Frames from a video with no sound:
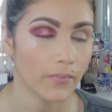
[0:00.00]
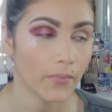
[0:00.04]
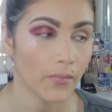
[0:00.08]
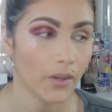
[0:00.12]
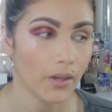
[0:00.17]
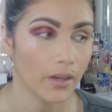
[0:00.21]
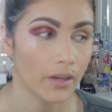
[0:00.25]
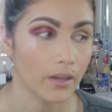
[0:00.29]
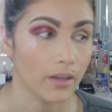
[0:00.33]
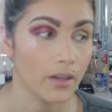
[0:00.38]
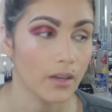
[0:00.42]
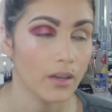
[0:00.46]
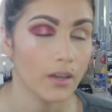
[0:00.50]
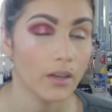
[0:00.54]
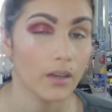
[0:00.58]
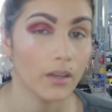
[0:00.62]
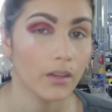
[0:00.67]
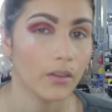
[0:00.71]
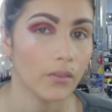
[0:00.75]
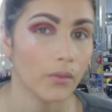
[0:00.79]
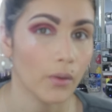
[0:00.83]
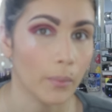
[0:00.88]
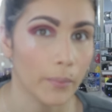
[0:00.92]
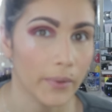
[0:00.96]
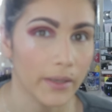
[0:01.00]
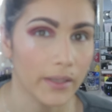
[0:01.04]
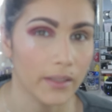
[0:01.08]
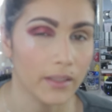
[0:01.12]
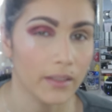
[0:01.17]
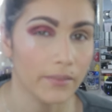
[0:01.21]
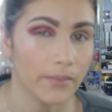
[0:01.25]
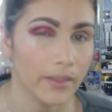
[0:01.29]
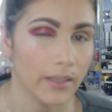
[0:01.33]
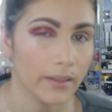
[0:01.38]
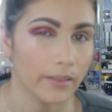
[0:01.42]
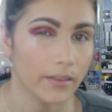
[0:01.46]
Okay, so I'm gonna
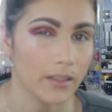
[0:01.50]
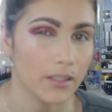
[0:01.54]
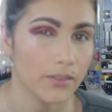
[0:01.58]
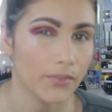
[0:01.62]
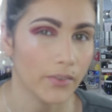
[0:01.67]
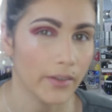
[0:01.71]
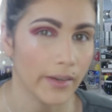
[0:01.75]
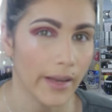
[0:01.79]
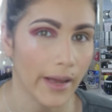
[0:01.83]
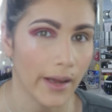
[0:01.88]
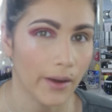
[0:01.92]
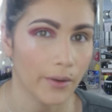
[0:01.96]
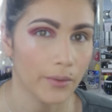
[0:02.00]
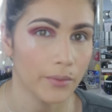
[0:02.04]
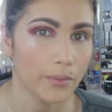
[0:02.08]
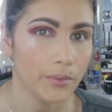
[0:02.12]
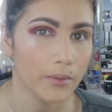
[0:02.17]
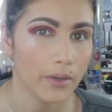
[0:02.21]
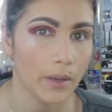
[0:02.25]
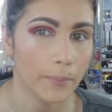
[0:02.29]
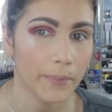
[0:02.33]
leave it like this for now.